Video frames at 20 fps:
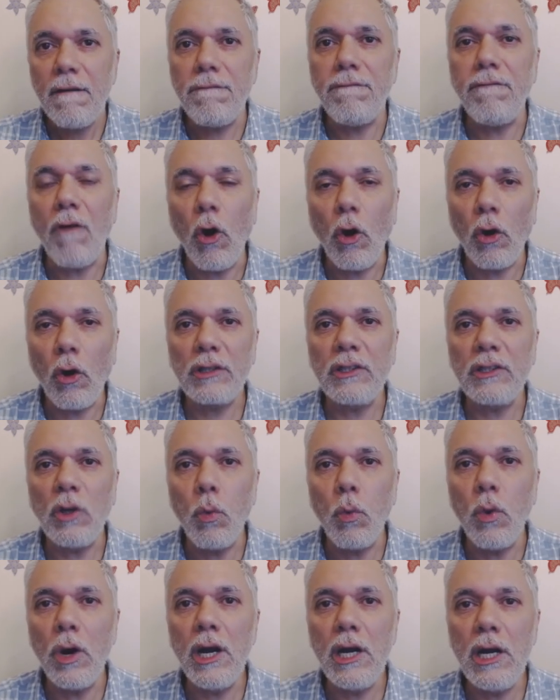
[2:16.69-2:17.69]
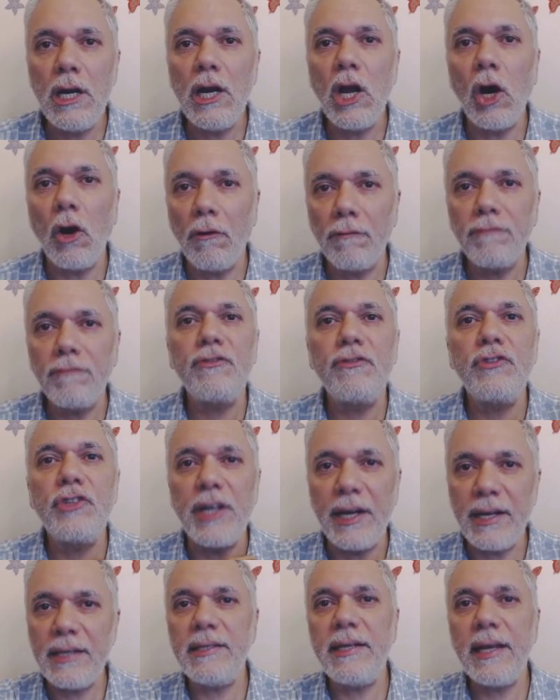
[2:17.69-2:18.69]
for the world of
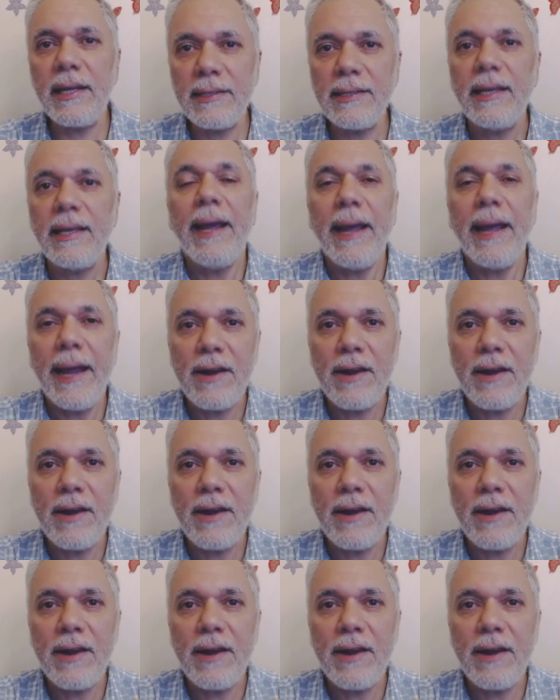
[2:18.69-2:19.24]
statistics